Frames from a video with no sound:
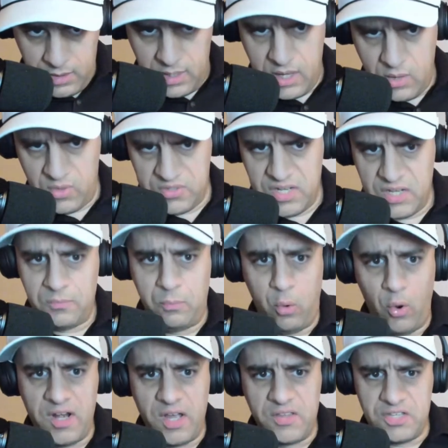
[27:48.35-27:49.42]
He was hit
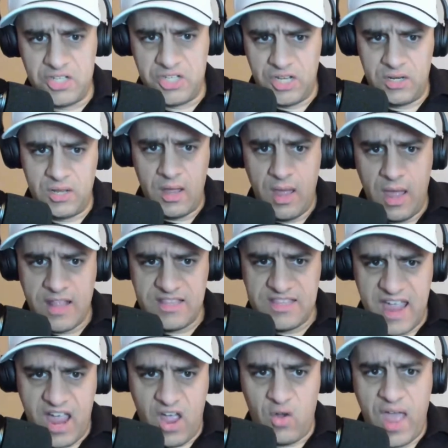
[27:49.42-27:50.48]
point on the chin,
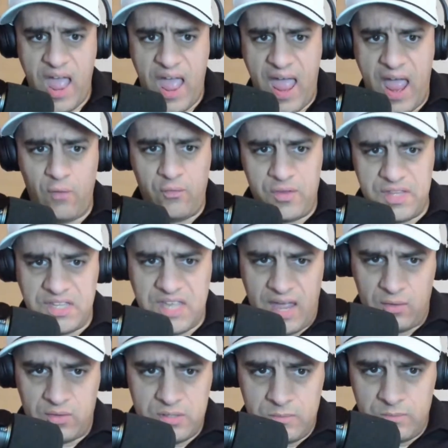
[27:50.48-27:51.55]
down, out for the
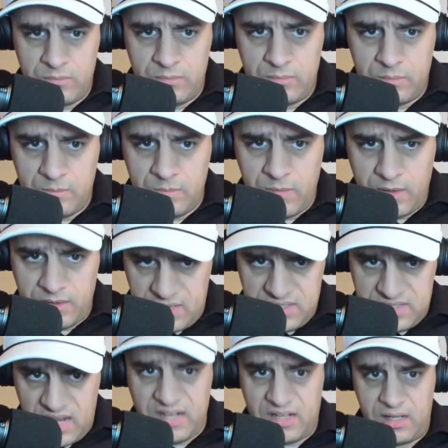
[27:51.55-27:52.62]
count.
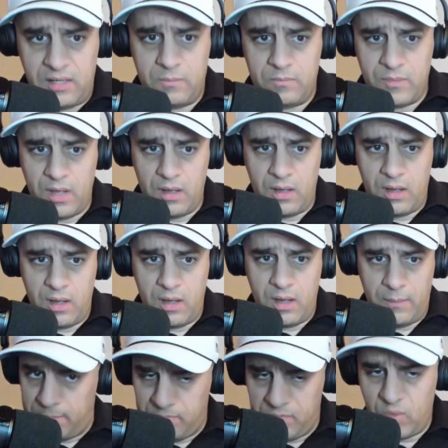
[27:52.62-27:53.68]
Technically, I
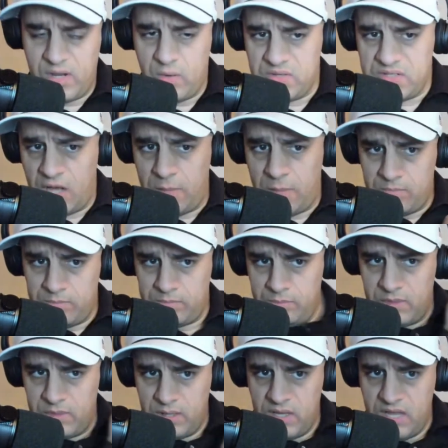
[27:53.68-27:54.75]
mean, when he was up,
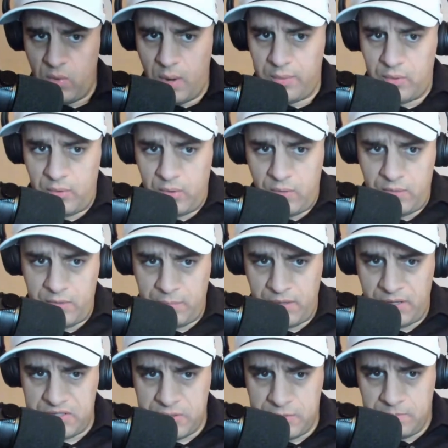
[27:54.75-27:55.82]
he wobbled all over the
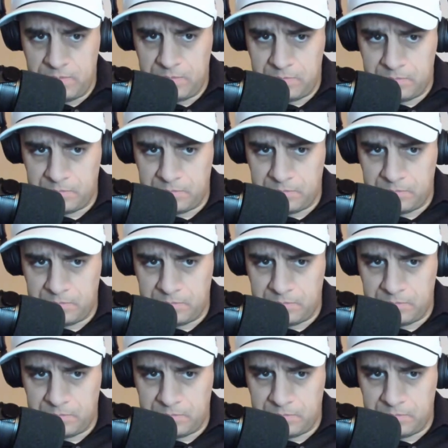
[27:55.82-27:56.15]
place.